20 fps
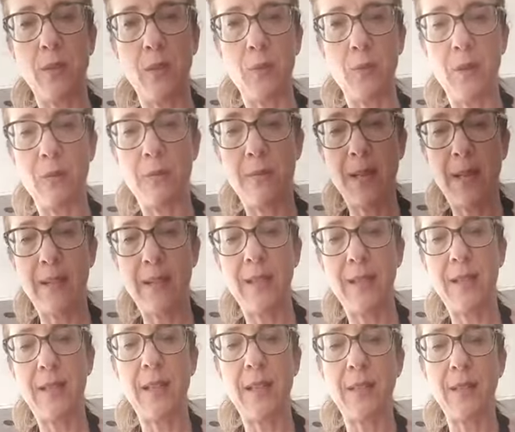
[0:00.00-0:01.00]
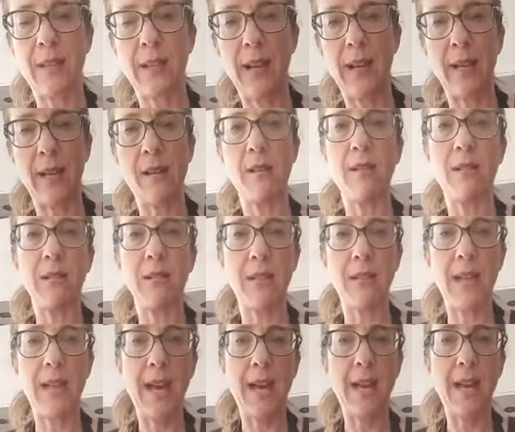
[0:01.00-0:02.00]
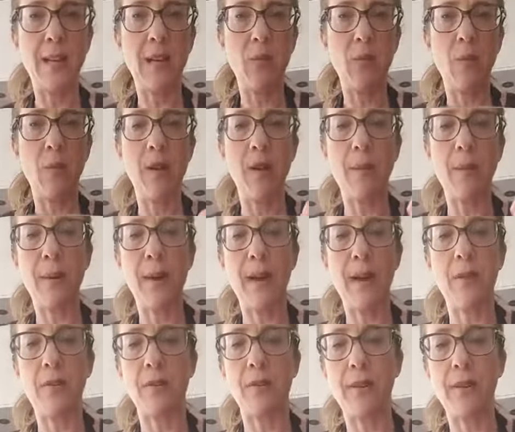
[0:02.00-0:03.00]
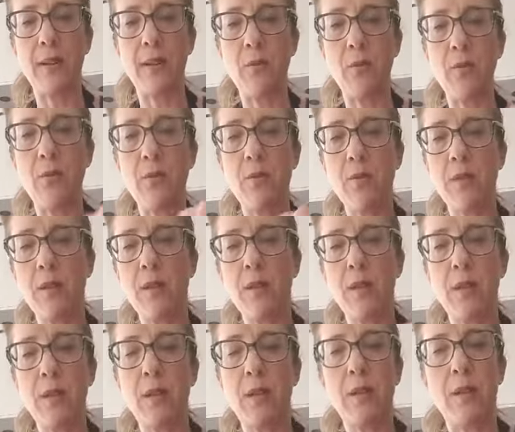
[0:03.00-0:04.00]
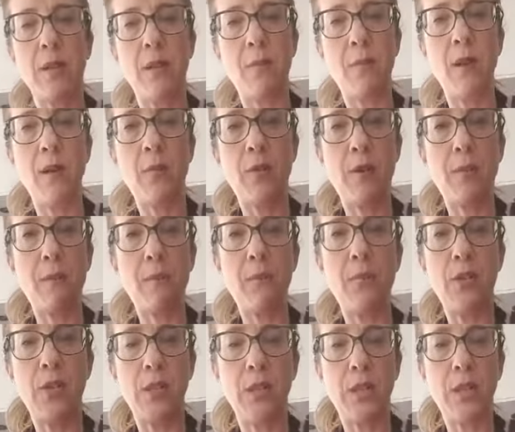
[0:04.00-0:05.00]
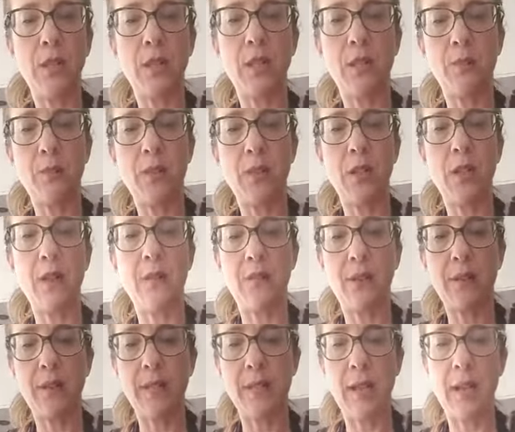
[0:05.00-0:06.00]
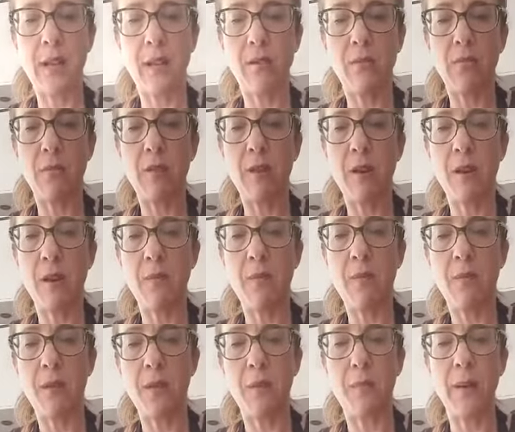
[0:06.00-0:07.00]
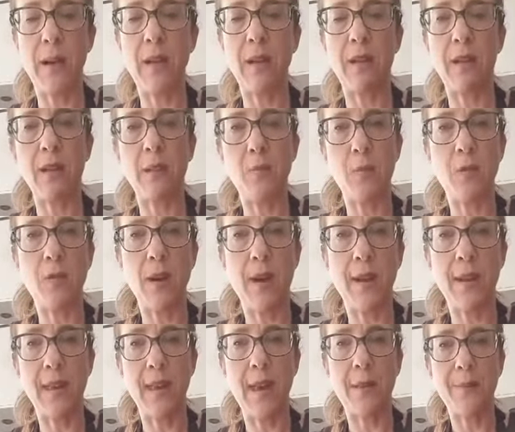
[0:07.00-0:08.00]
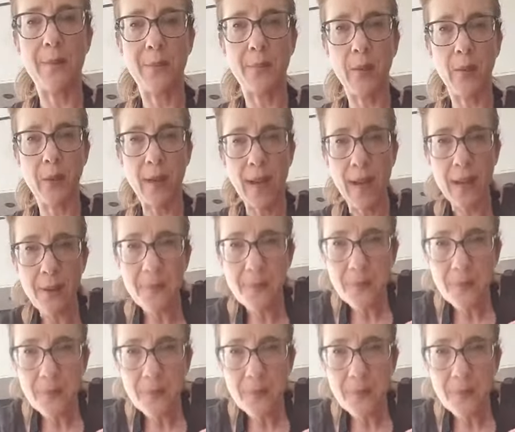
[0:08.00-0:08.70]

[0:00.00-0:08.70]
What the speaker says: We want to mix it in until I can't see any white powder anymore. So you might want to mush it and smush it, very technical term, with the back of the spoon like that. Okay?